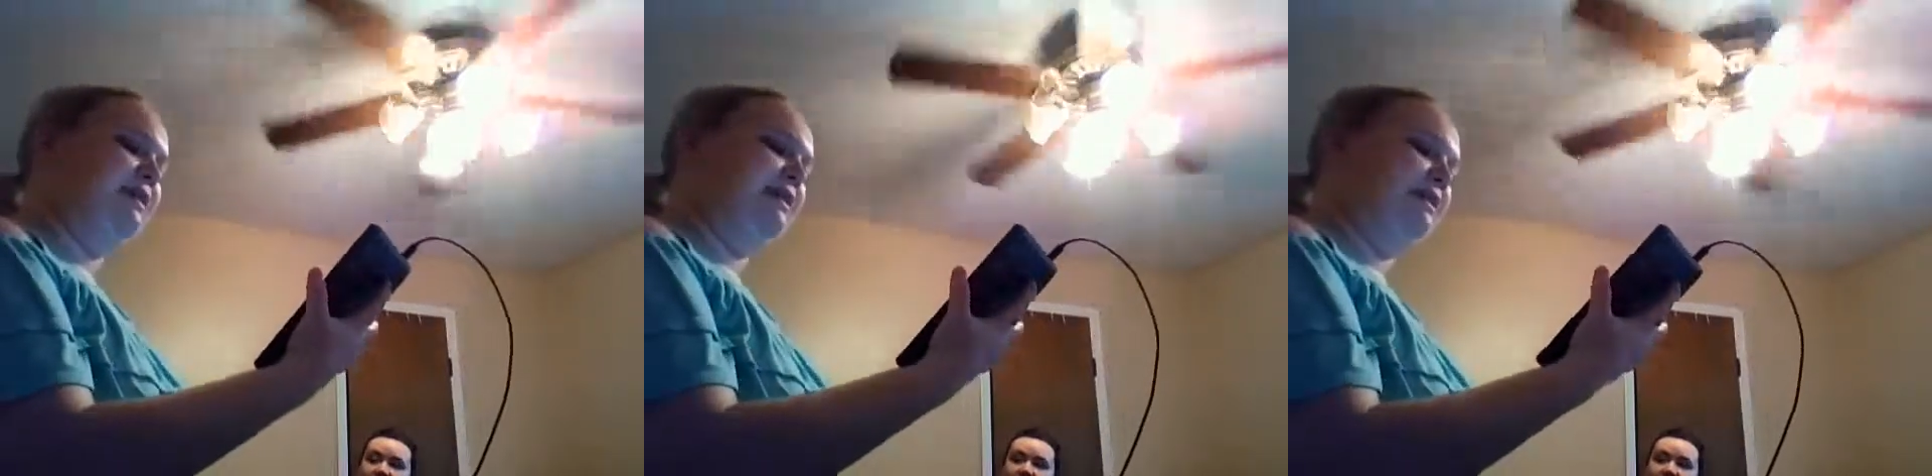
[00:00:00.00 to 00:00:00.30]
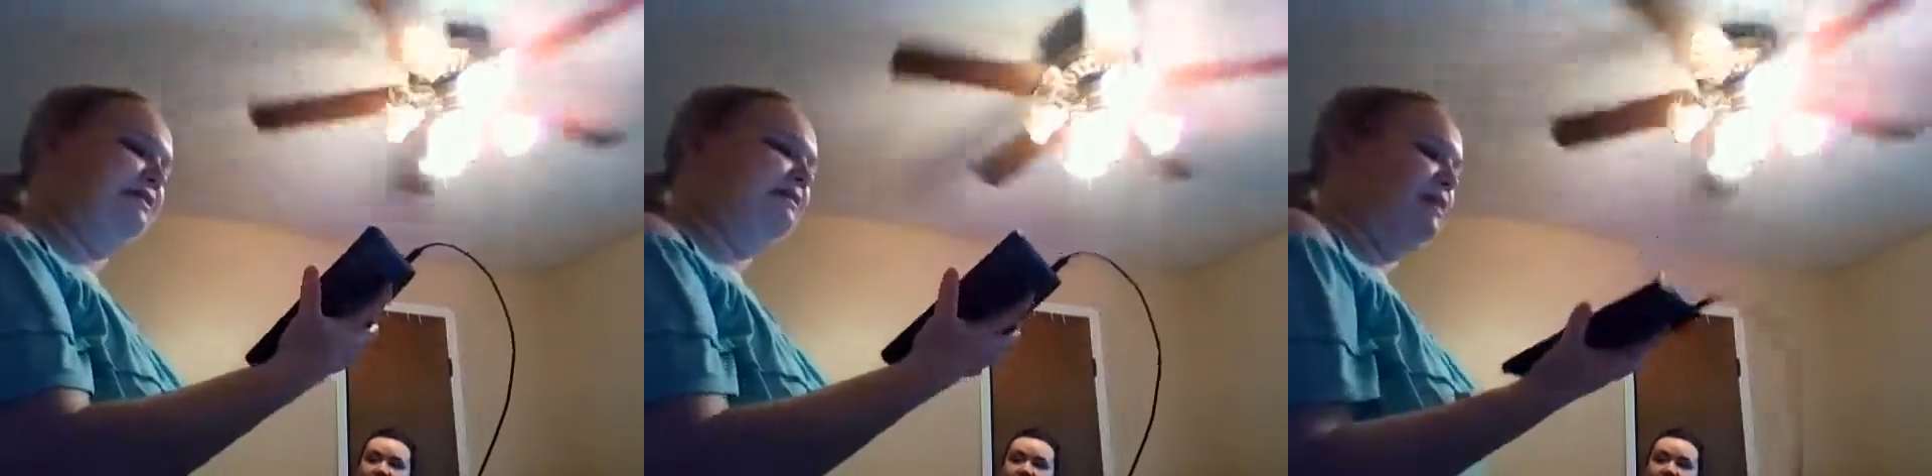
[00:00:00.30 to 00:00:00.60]

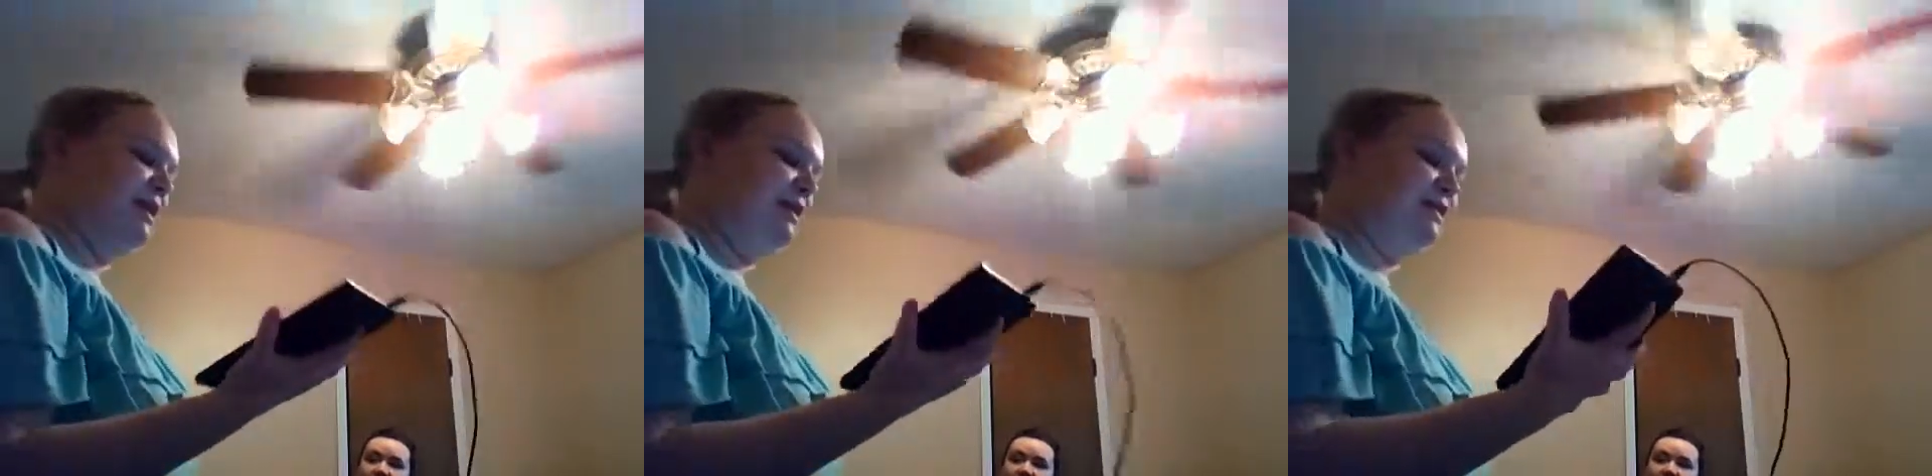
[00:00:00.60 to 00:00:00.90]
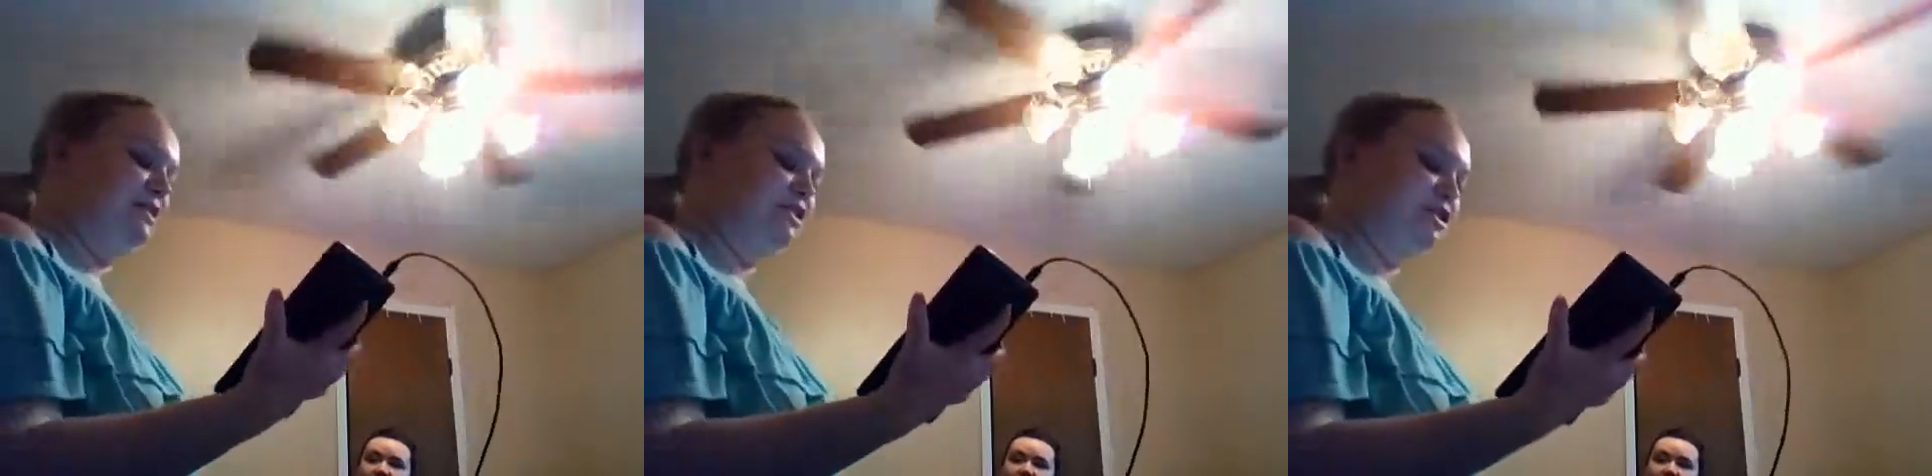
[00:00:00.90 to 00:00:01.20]
against being
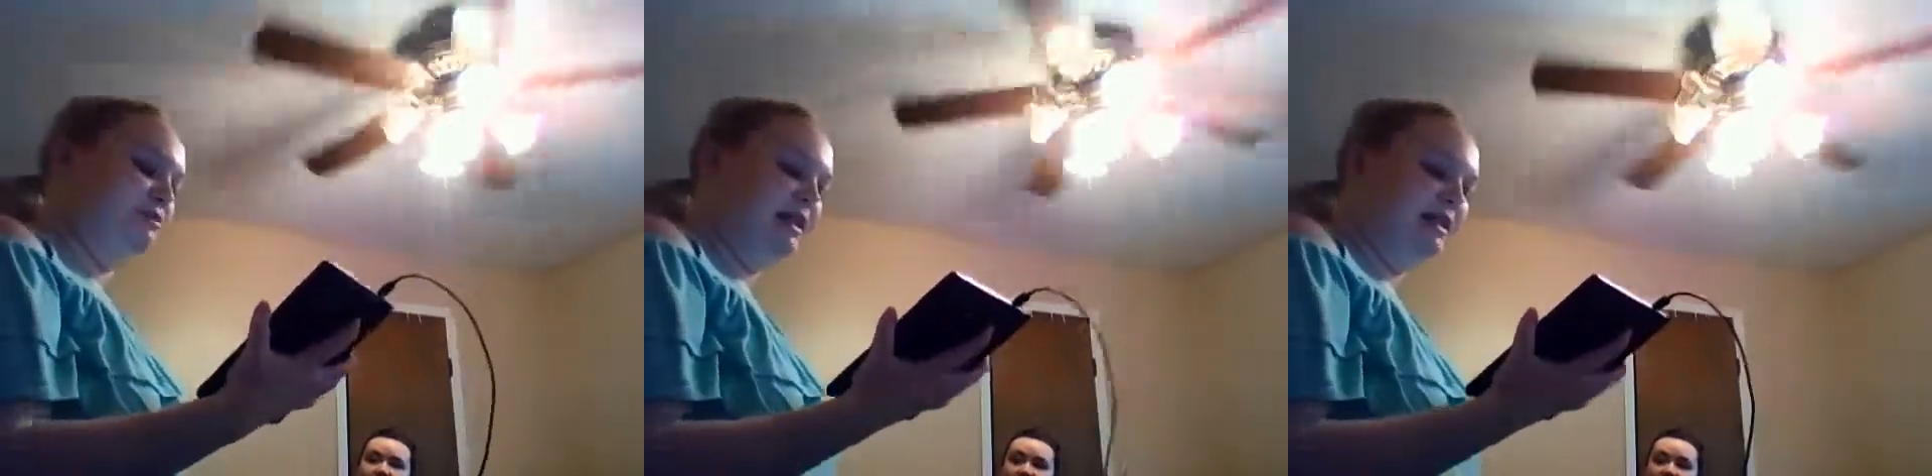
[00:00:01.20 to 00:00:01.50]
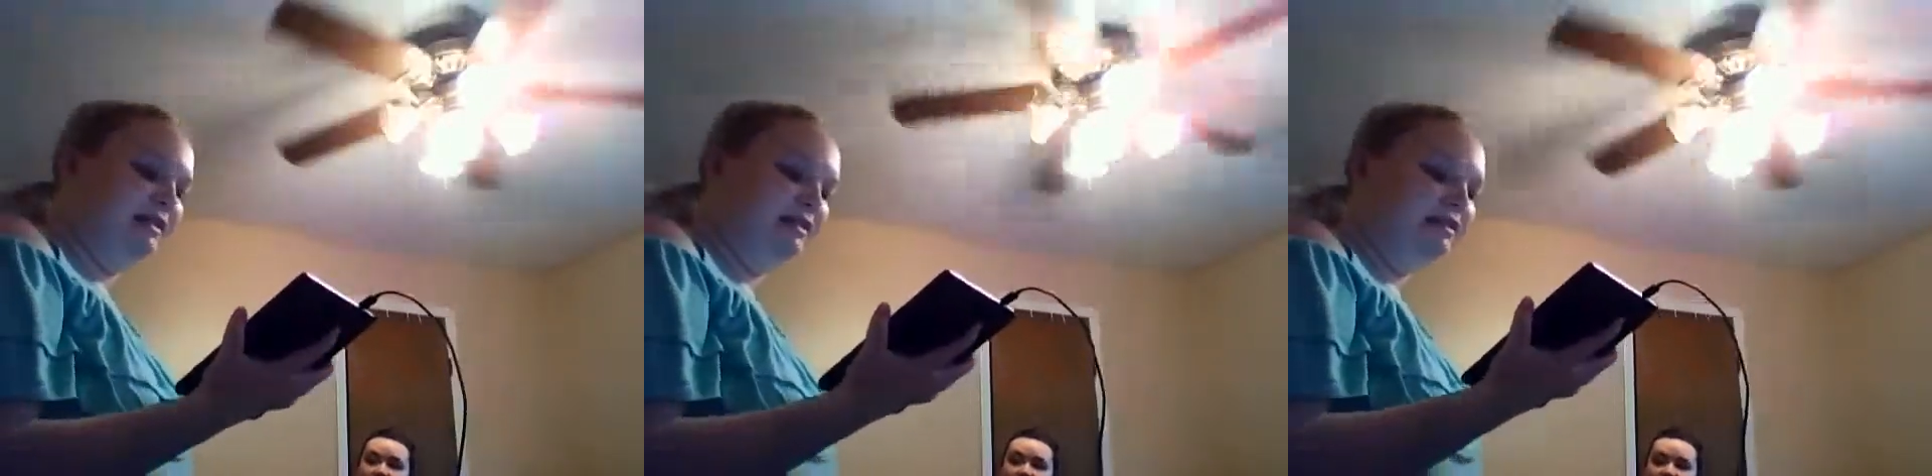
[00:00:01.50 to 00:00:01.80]

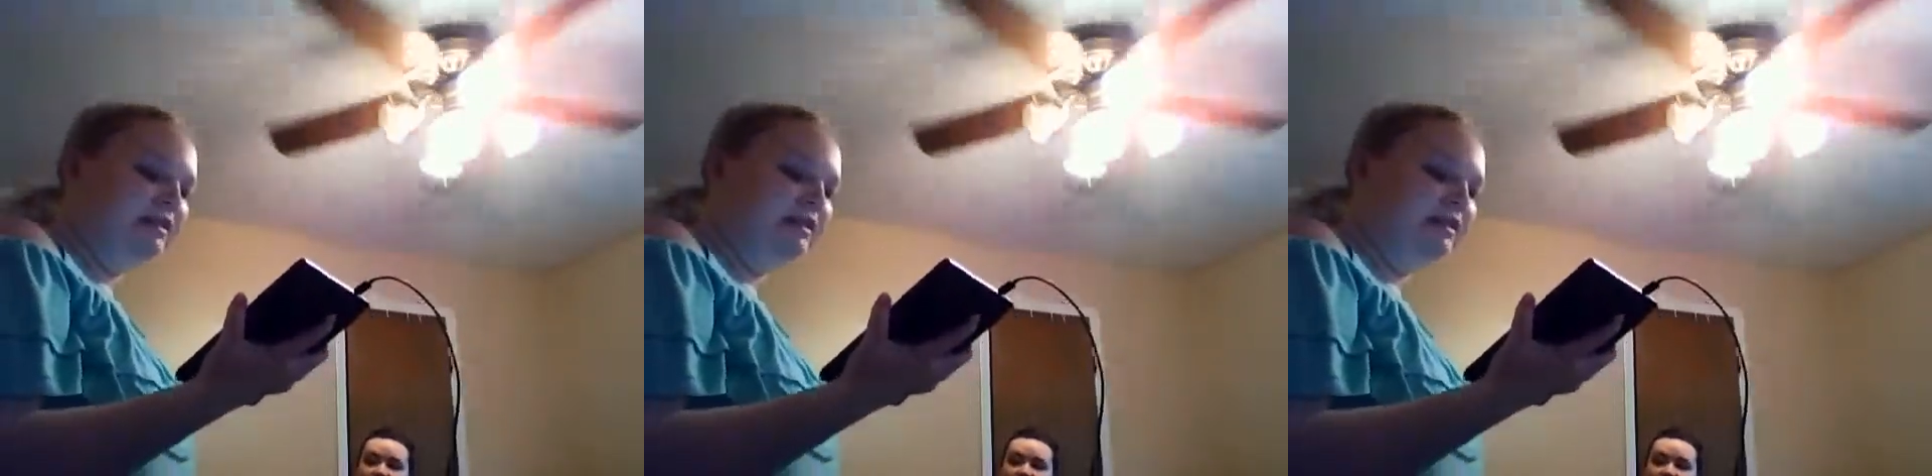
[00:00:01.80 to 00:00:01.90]
determined.